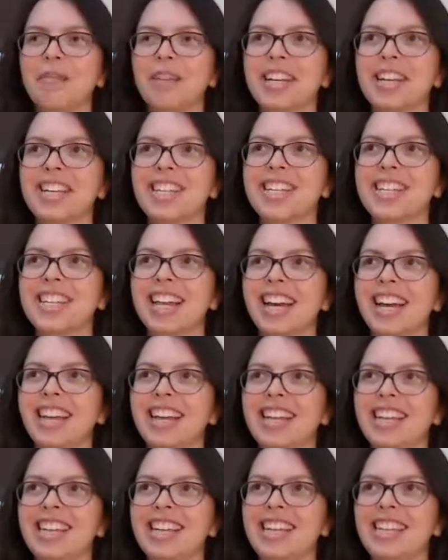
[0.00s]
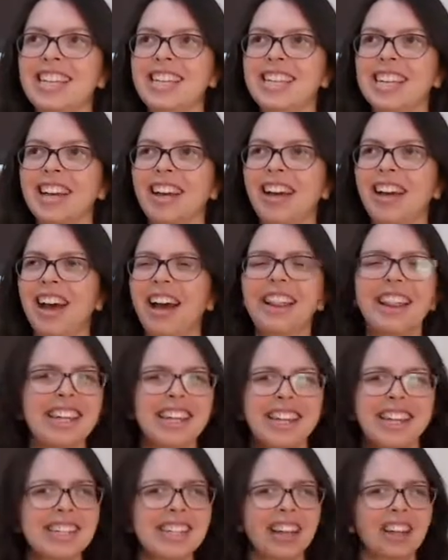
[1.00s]
is that I
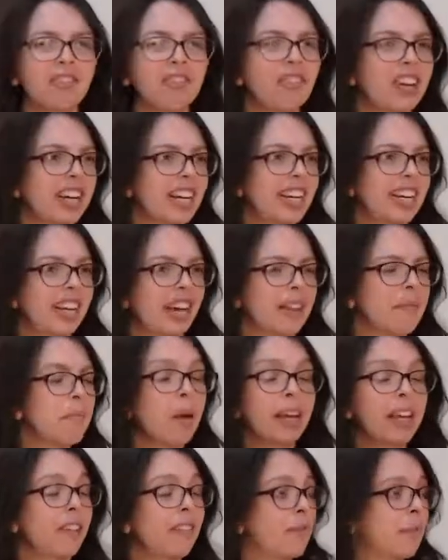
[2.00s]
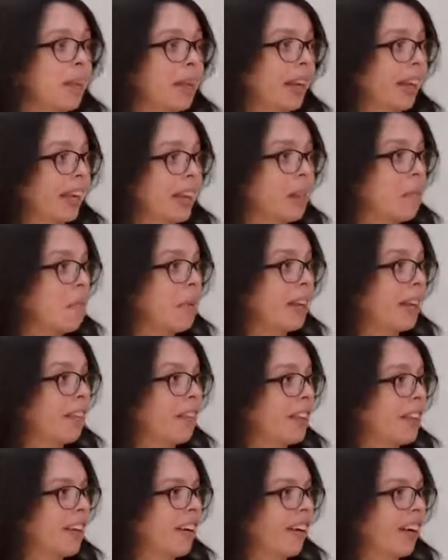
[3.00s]
think it's like really, it might even be like in the middle of
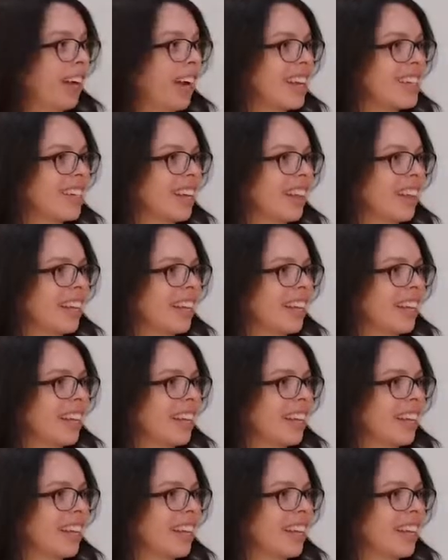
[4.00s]
the night actually.